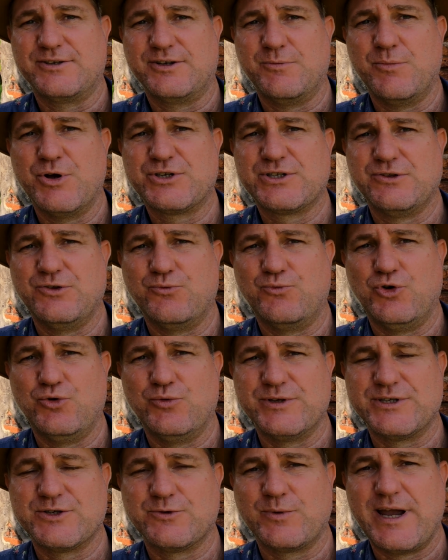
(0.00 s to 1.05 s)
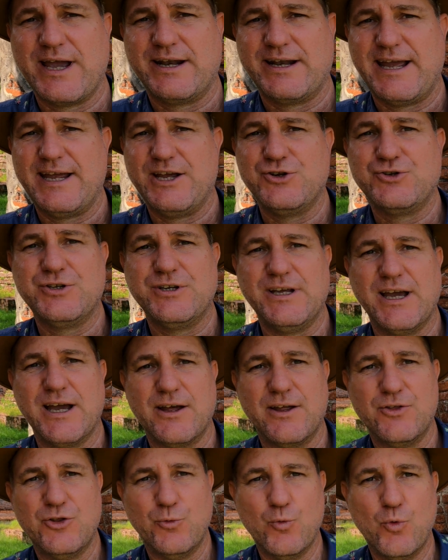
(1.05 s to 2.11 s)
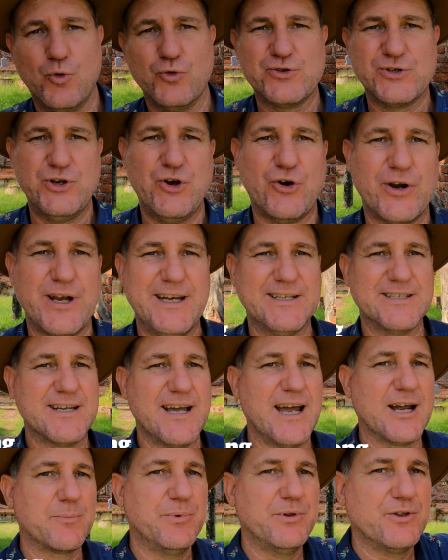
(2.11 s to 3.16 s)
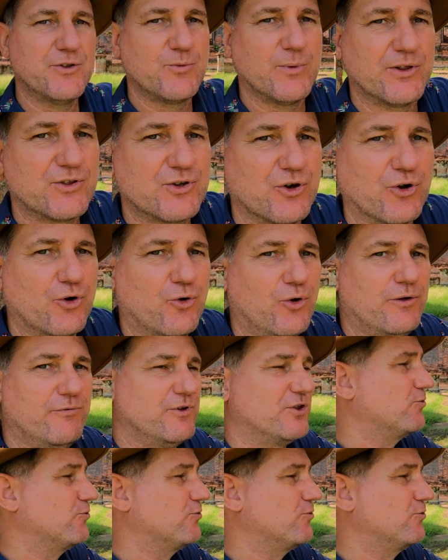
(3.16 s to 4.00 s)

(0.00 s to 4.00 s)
So most of the ruins around Ayutthaya, the walls are not intact, but this one's got all of